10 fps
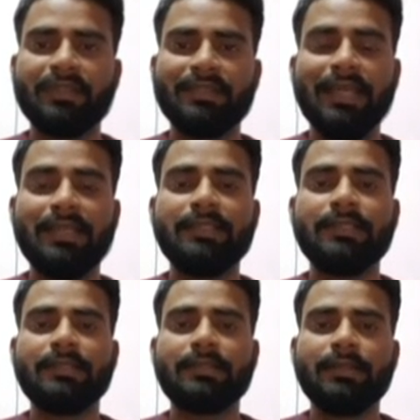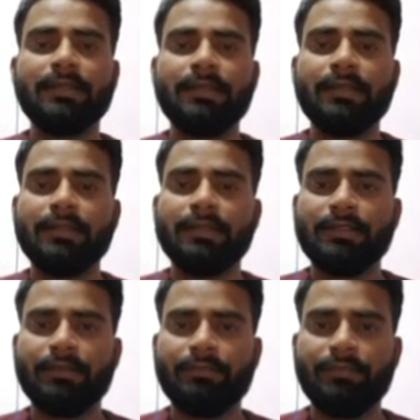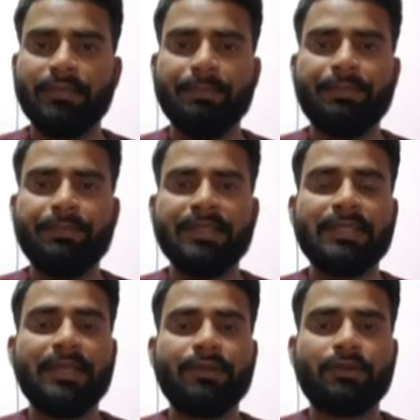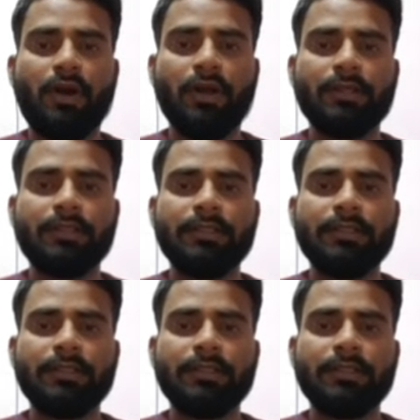That is the present rock.